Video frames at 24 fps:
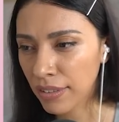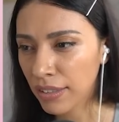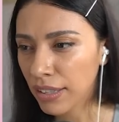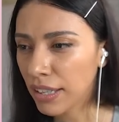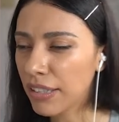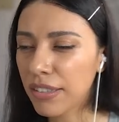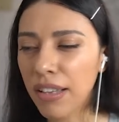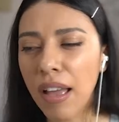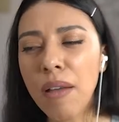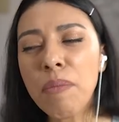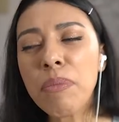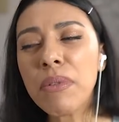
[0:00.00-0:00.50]

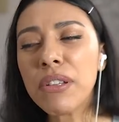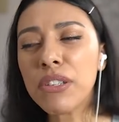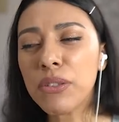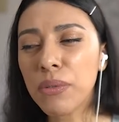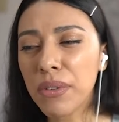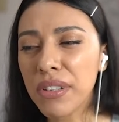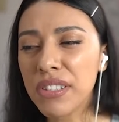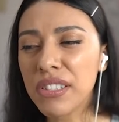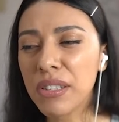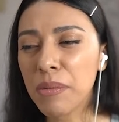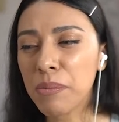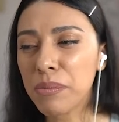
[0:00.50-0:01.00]
Because I've been
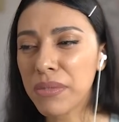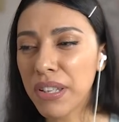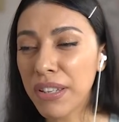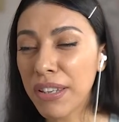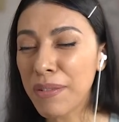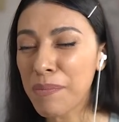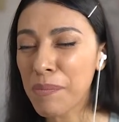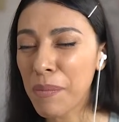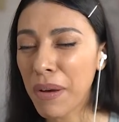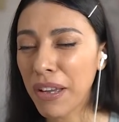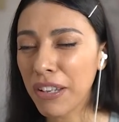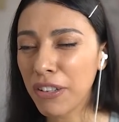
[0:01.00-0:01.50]
doing some
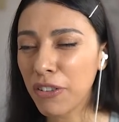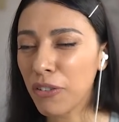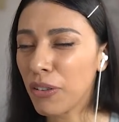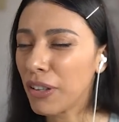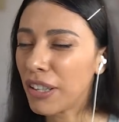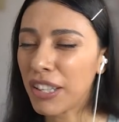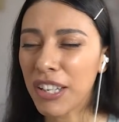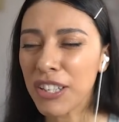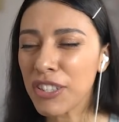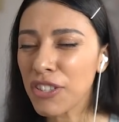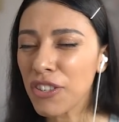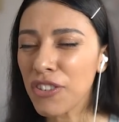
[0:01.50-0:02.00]
digging, Michael,
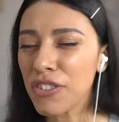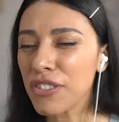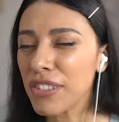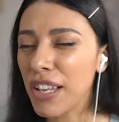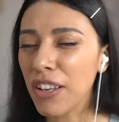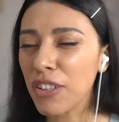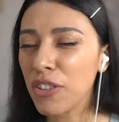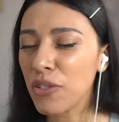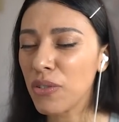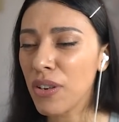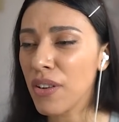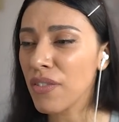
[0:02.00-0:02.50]
and it turns
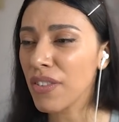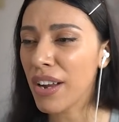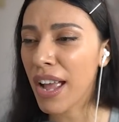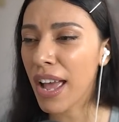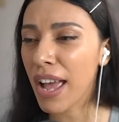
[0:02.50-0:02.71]
out you never